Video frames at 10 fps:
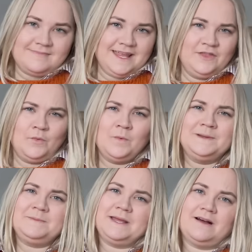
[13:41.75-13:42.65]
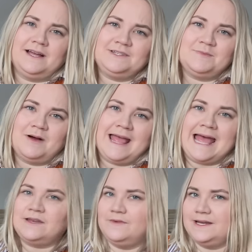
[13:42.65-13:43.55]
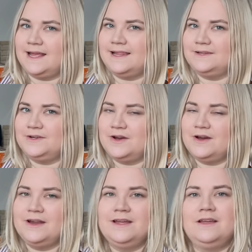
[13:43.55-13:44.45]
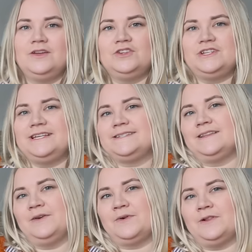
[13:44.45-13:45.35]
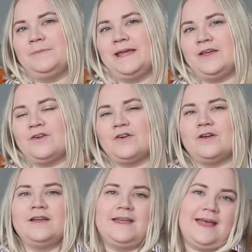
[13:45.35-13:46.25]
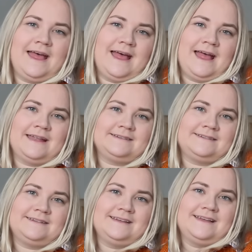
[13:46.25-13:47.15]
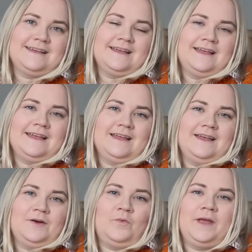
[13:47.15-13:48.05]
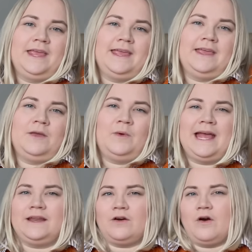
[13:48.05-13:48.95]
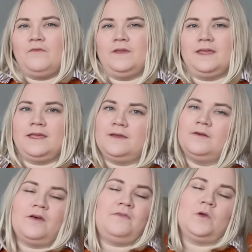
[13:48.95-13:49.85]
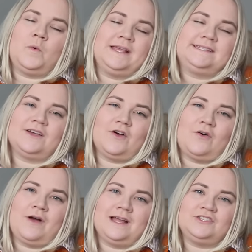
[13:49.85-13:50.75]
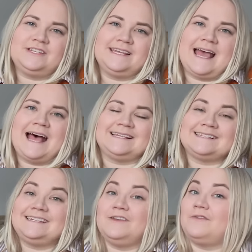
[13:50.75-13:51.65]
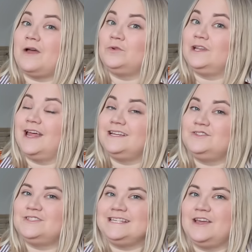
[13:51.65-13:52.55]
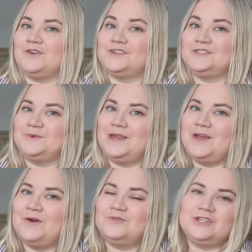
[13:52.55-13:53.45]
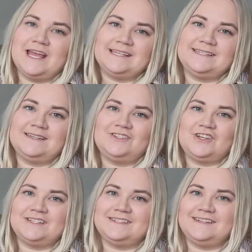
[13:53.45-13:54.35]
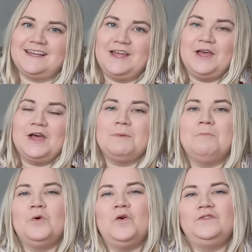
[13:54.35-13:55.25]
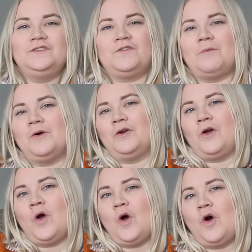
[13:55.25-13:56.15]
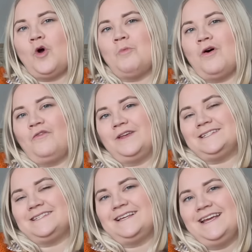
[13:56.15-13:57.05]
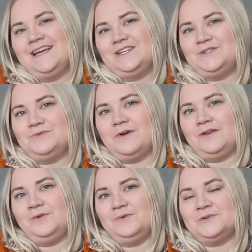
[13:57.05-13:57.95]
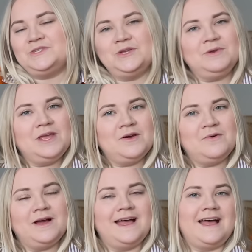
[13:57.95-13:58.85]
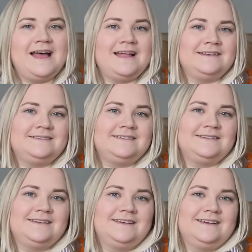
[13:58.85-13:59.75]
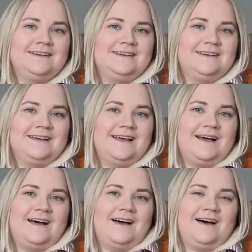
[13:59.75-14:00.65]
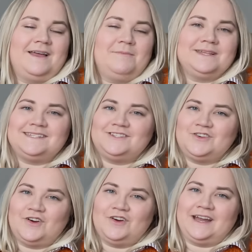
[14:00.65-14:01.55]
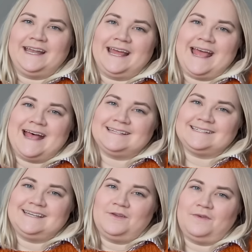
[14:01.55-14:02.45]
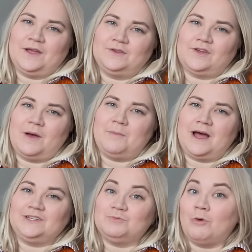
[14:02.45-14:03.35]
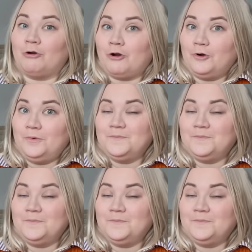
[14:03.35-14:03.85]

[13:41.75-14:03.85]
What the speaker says: the woman behind my advent calendar. She is a local maker, and we had a coffee a few weeks ago, and she asked if I would like to see her studio. She has just moved from her home office to a new studio, and I messaged her and I asked if I could come by tomorrow.